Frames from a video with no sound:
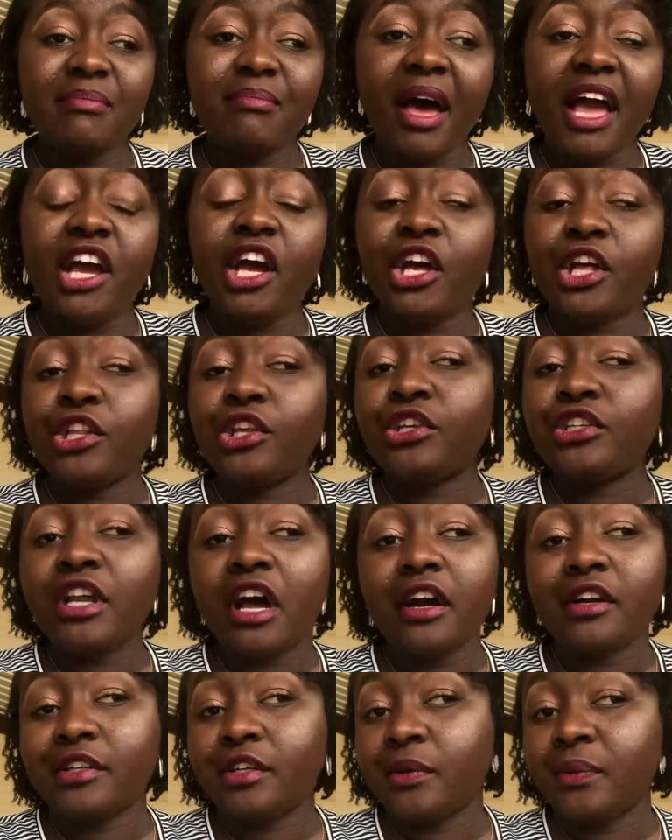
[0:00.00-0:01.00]
my other
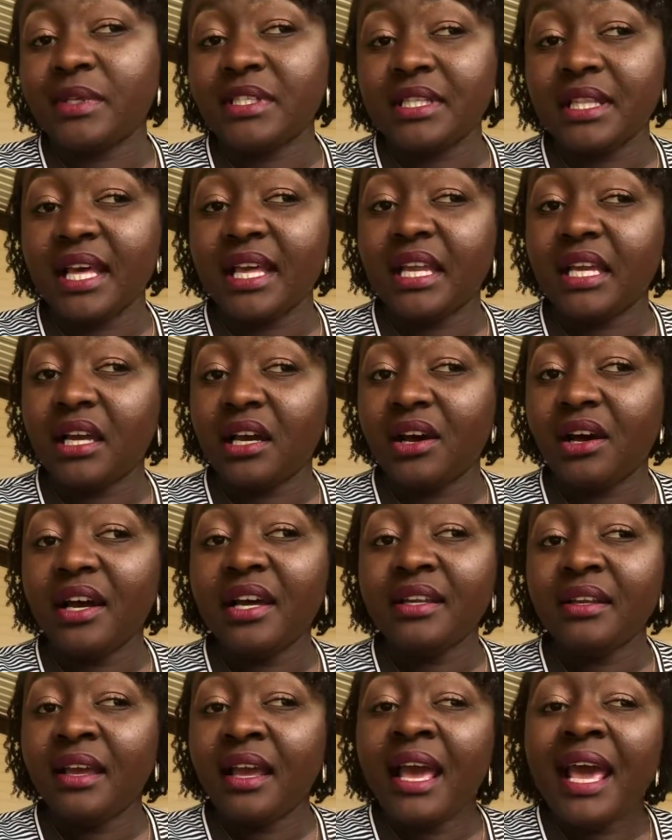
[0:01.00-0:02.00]
doctor was letting
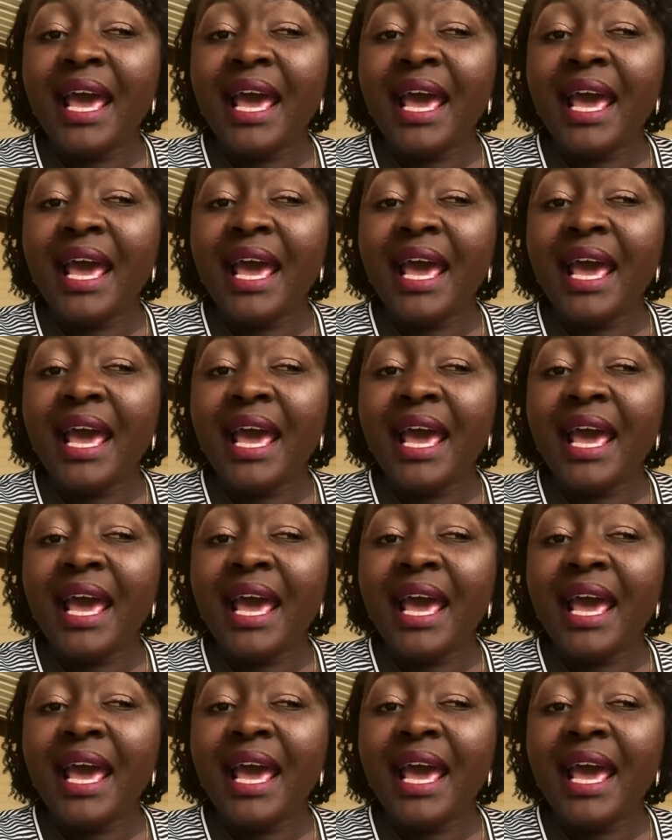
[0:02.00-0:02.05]
on.